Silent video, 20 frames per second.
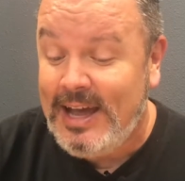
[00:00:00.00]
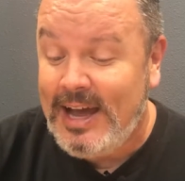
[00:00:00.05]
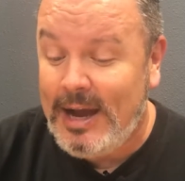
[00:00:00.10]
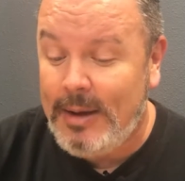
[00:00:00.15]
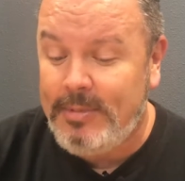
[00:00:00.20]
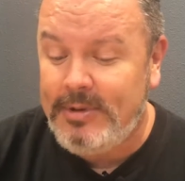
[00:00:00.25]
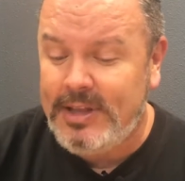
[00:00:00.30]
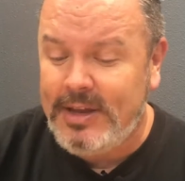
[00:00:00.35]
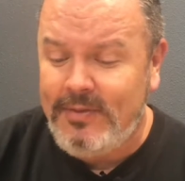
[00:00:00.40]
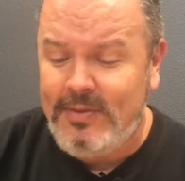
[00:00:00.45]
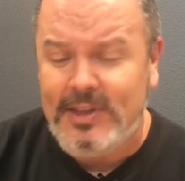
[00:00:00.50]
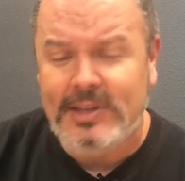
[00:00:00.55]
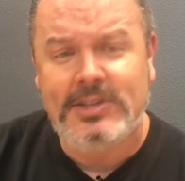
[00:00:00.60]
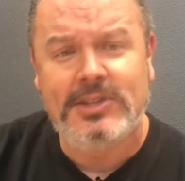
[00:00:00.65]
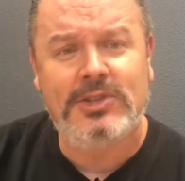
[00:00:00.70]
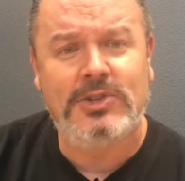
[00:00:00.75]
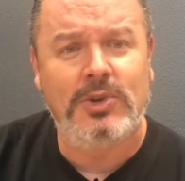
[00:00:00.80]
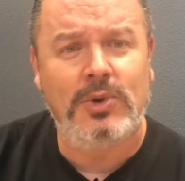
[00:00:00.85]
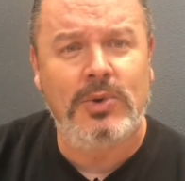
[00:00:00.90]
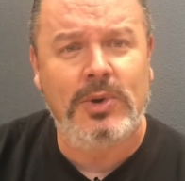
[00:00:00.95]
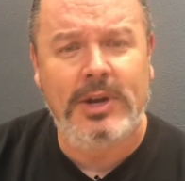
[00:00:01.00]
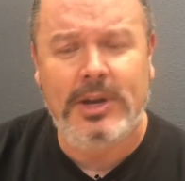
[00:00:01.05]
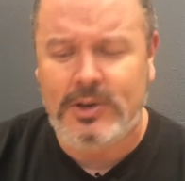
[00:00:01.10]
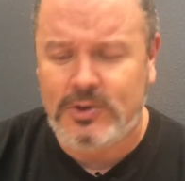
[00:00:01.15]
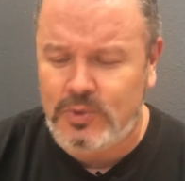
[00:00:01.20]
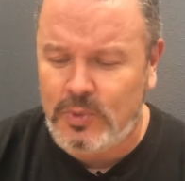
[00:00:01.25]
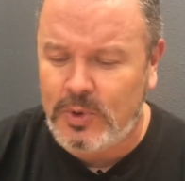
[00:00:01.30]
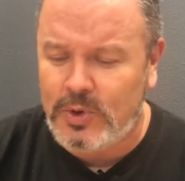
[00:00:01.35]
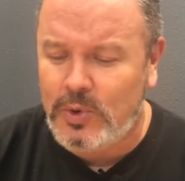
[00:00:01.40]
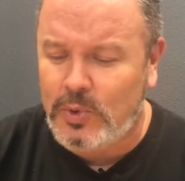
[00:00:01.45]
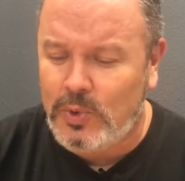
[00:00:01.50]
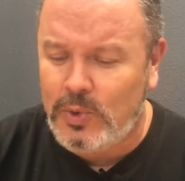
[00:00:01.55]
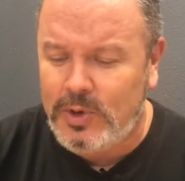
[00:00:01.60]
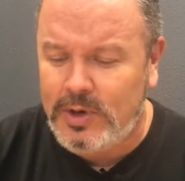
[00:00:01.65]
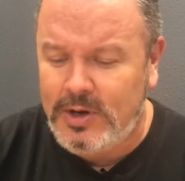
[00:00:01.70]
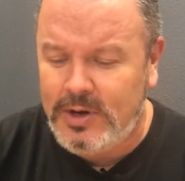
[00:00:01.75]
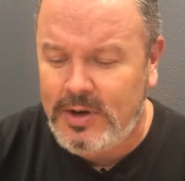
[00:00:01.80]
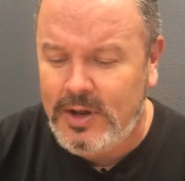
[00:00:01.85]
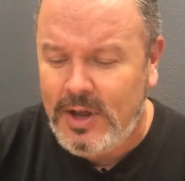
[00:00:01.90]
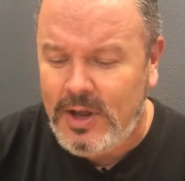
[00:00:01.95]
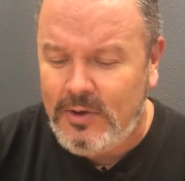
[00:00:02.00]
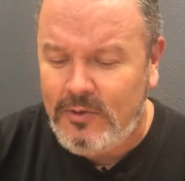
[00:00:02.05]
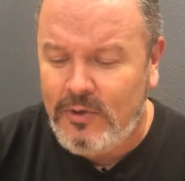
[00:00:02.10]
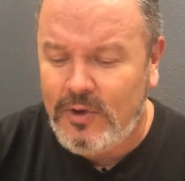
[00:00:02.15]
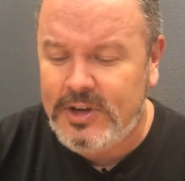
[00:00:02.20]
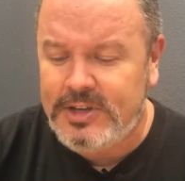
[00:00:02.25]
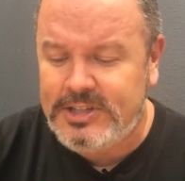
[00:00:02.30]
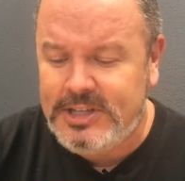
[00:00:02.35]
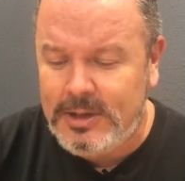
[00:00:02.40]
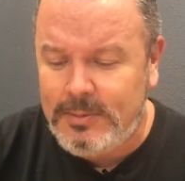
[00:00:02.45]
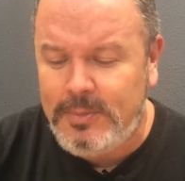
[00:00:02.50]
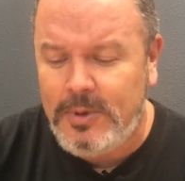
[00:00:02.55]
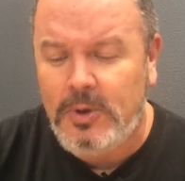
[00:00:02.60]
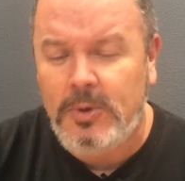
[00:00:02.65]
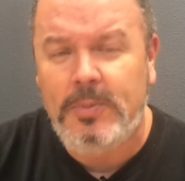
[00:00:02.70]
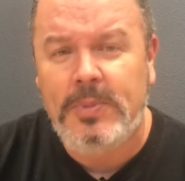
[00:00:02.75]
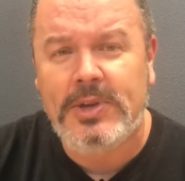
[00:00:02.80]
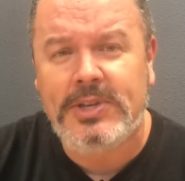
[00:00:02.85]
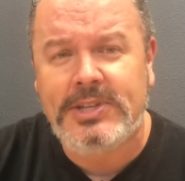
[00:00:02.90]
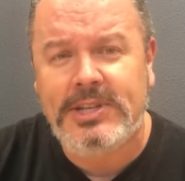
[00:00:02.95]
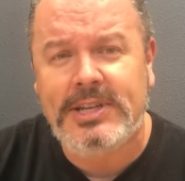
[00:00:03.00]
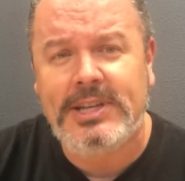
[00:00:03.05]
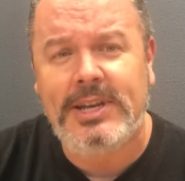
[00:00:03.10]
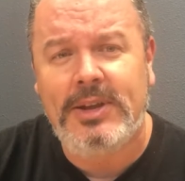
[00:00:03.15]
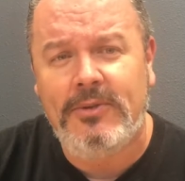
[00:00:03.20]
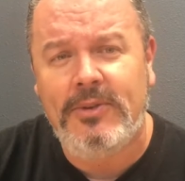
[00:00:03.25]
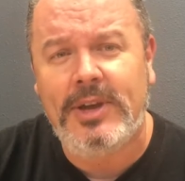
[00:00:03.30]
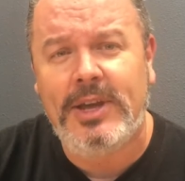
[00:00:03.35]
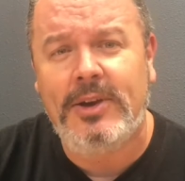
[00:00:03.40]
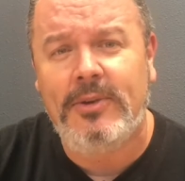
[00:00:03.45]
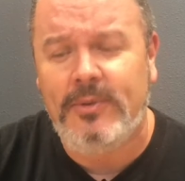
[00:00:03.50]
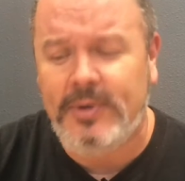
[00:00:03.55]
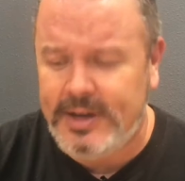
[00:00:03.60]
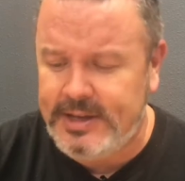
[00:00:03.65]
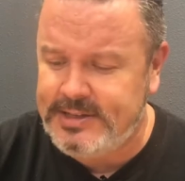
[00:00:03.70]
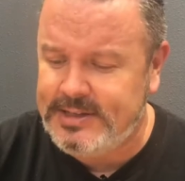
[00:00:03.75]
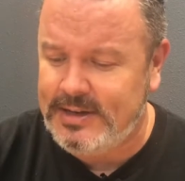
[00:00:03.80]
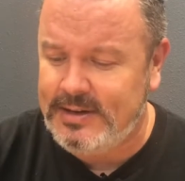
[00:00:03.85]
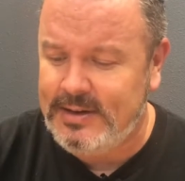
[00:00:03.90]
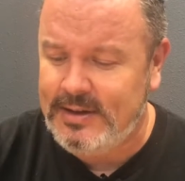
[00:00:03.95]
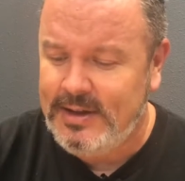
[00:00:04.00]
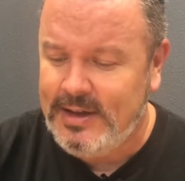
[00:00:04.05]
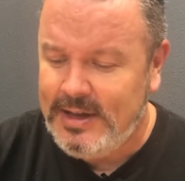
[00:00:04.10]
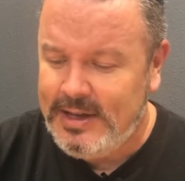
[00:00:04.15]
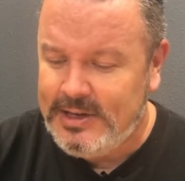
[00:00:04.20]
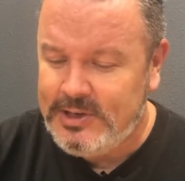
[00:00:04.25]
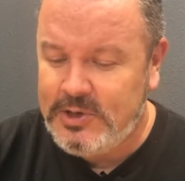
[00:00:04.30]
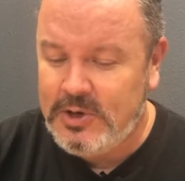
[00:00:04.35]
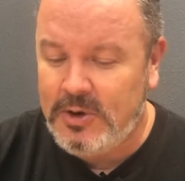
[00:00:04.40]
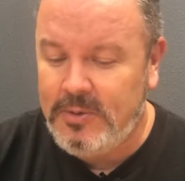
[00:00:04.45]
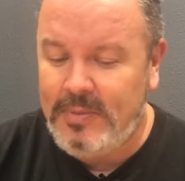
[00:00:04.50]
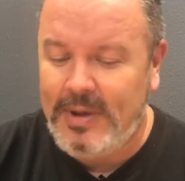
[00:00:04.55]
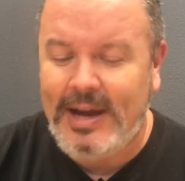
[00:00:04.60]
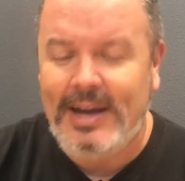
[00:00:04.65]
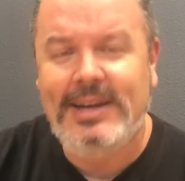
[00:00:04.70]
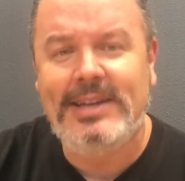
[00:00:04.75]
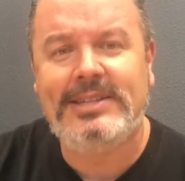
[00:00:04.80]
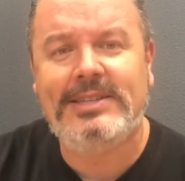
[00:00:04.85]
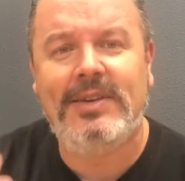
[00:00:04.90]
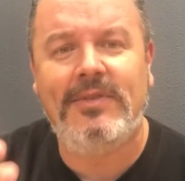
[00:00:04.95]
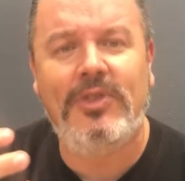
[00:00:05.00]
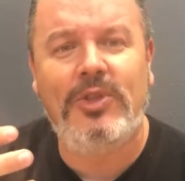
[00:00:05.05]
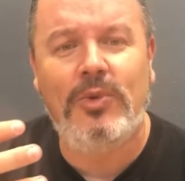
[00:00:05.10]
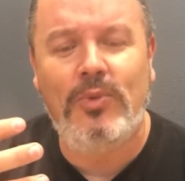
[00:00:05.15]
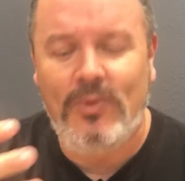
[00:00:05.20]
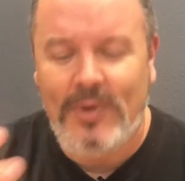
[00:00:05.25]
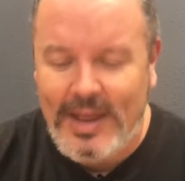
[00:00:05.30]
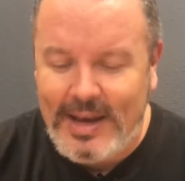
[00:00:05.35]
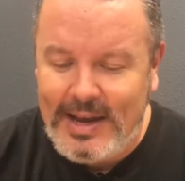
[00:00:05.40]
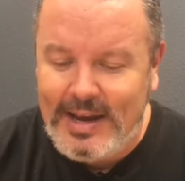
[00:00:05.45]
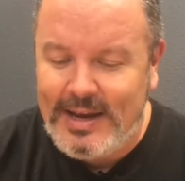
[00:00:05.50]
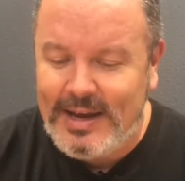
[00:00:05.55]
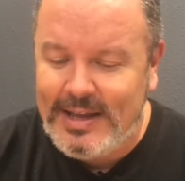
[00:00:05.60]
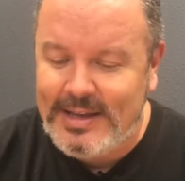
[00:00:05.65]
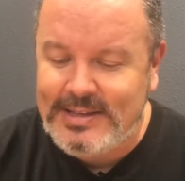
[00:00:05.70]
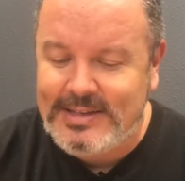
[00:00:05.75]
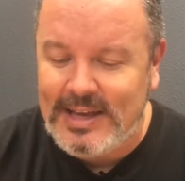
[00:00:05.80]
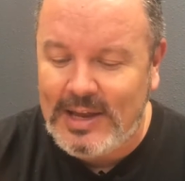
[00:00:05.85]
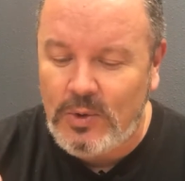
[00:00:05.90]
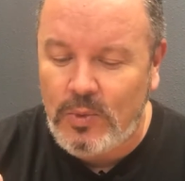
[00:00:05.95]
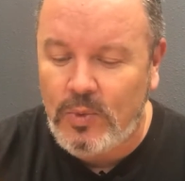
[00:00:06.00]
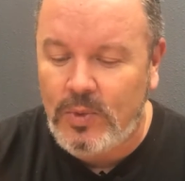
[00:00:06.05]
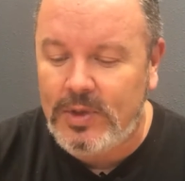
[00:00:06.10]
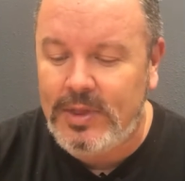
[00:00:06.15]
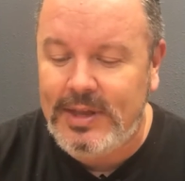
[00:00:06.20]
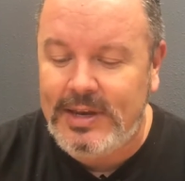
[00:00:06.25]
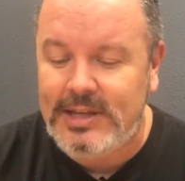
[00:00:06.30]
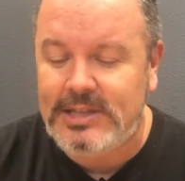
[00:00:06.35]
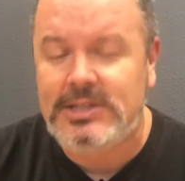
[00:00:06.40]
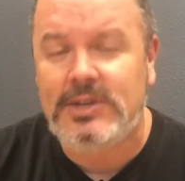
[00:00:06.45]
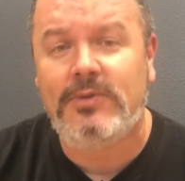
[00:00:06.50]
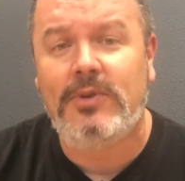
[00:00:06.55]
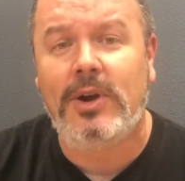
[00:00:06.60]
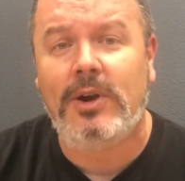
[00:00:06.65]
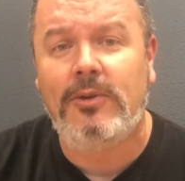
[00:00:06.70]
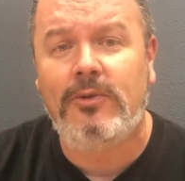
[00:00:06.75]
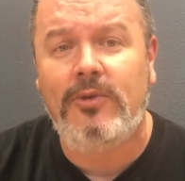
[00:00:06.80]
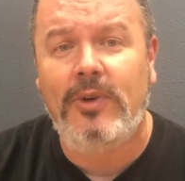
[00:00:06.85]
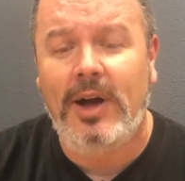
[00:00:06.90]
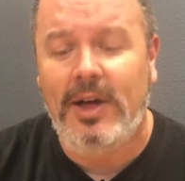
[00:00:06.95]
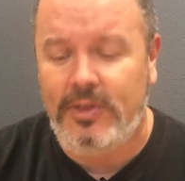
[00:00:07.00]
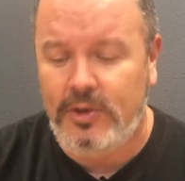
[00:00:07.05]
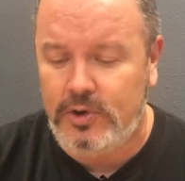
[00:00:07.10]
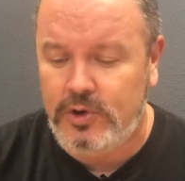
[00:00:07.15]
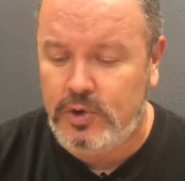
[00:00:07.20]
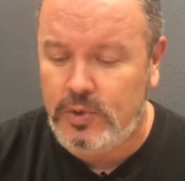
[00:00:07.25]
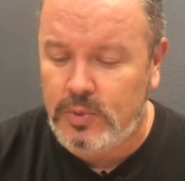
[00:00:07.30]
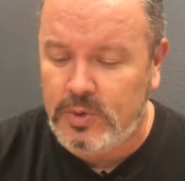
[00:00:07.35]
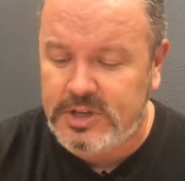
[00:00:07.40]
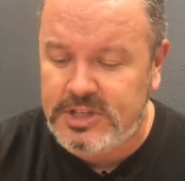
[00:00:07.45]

I believe this story is recorded for a simple but significant reason: to remind us of the readiness and willingness of our Father to